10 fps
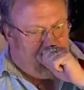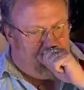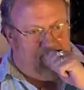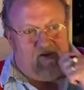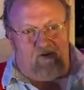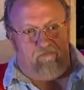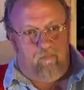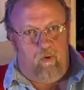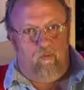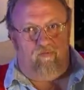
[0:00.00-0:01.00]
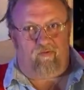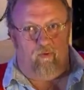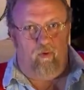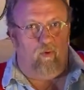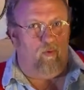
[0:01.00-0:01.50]
he could move
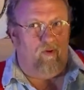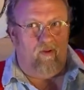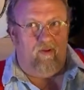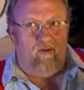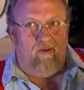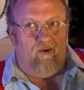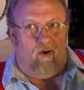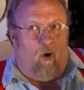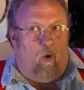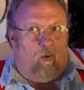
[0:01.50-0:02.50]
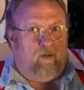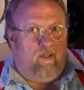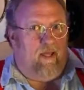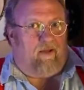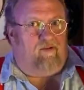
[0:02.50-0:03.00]
through whole
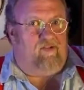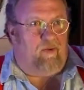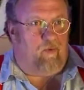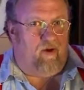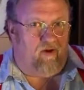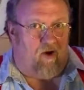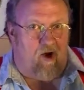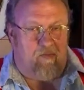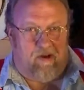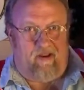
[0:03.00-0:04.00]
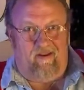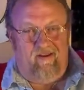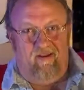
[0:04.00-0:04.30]
licks that were in harmony.